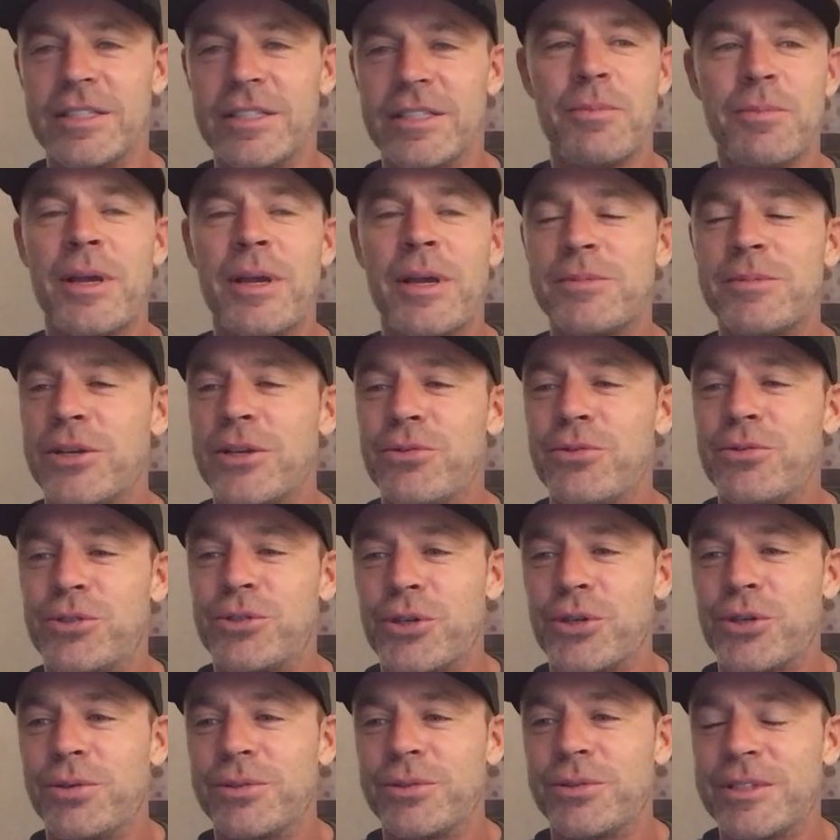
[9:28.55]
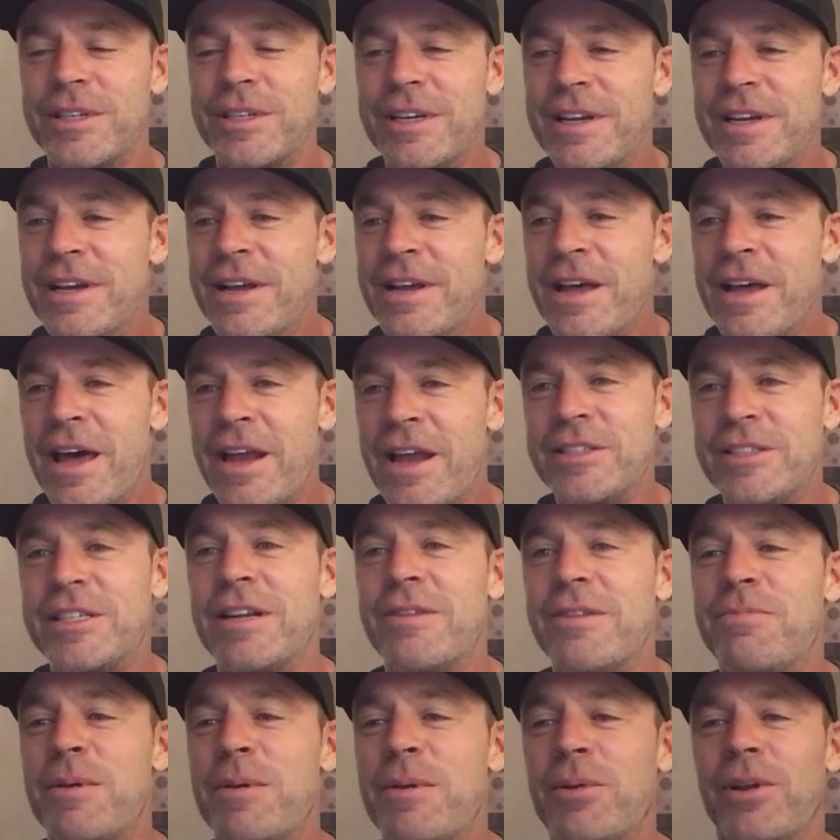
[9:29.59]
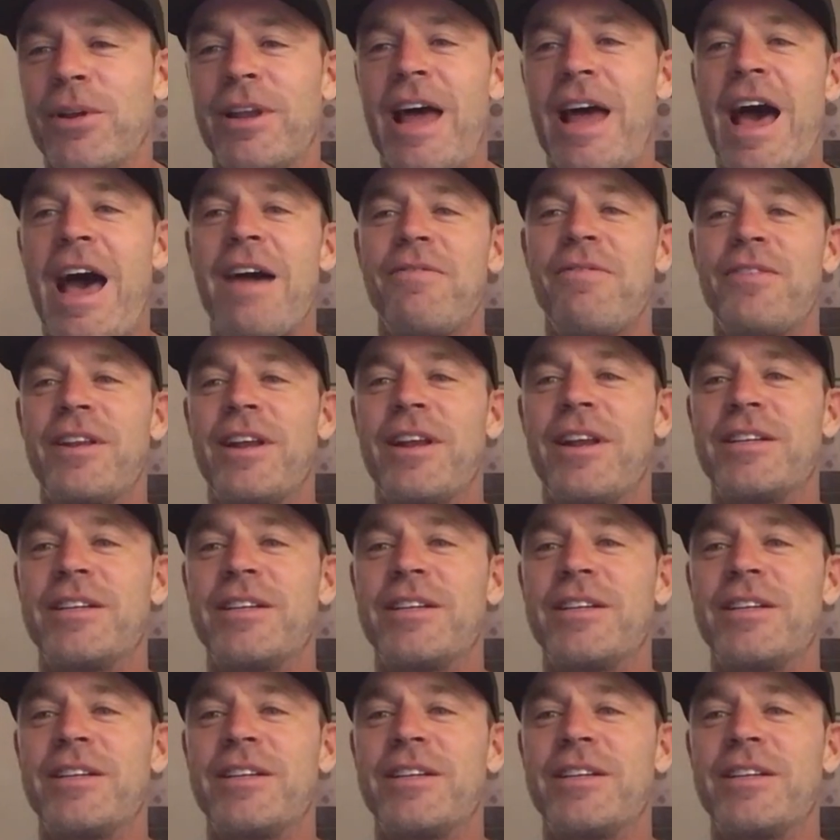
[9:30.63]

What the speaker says: Sometimes I do shows and instead of people laughing,